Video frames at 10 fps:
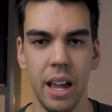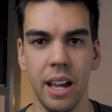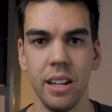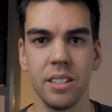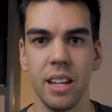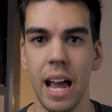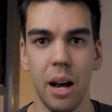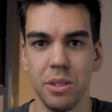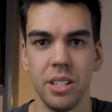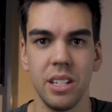And
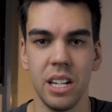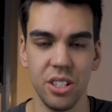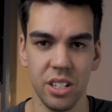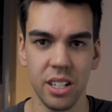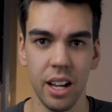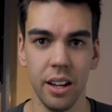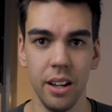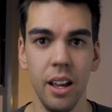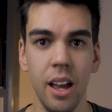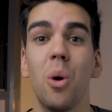how is the teaching
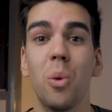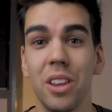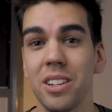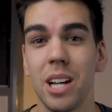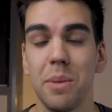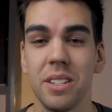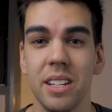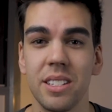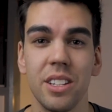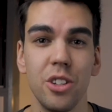done? What are the types of
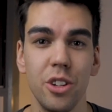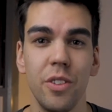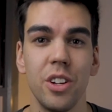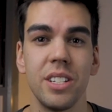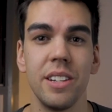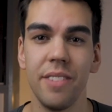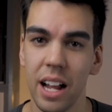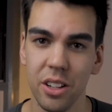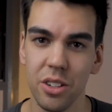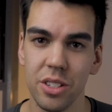things that the university
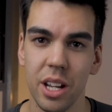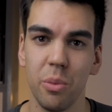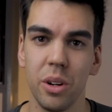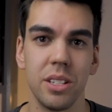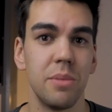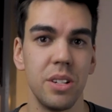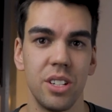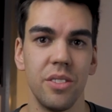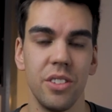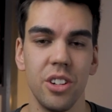values, and what is the
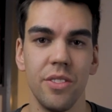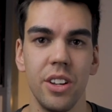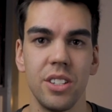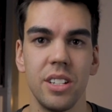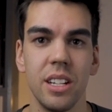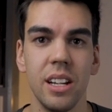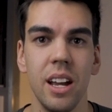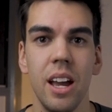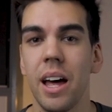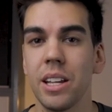mission of the university?
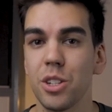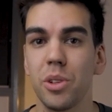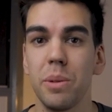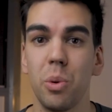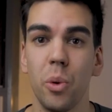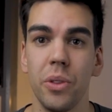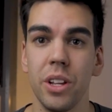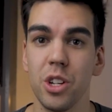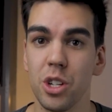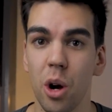I think it's really important that
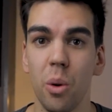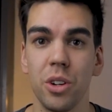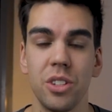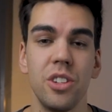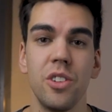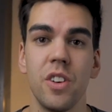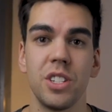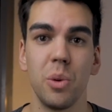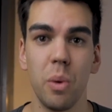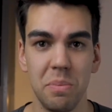you go onto the
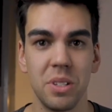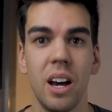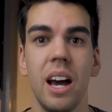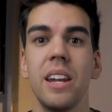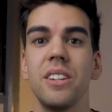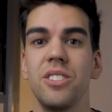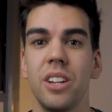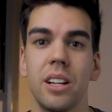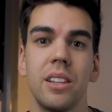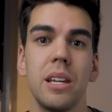university website, check